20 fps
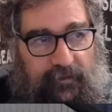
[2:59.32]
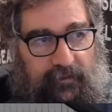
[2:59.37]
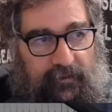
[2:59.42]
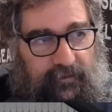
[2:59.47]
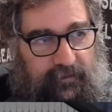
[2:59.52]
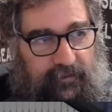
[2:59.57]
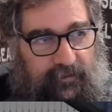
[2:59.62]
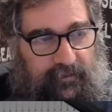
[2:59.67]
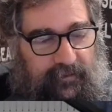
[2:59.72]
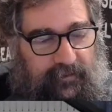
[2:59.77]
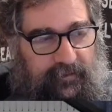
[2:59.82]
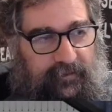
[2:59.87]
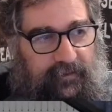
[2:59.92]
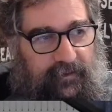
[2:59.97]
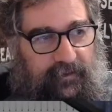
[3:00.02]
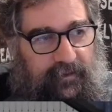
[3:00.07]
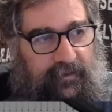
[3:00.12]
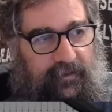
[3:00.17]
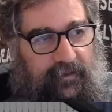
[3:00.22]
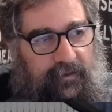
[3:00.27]

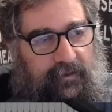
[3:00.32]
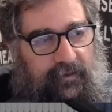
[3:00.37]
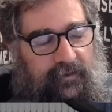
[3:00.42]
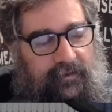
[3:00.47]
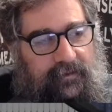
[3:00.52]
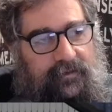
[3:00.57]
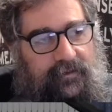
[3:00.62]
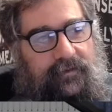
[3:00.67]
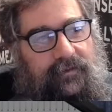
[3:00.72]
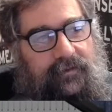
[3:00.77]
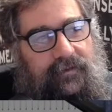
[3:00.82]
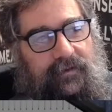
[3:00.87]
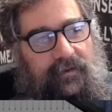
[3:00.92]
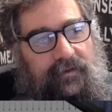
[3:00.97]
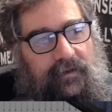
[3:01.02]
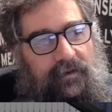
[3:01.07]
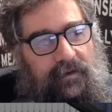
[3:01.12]
No one is speaking in this clip.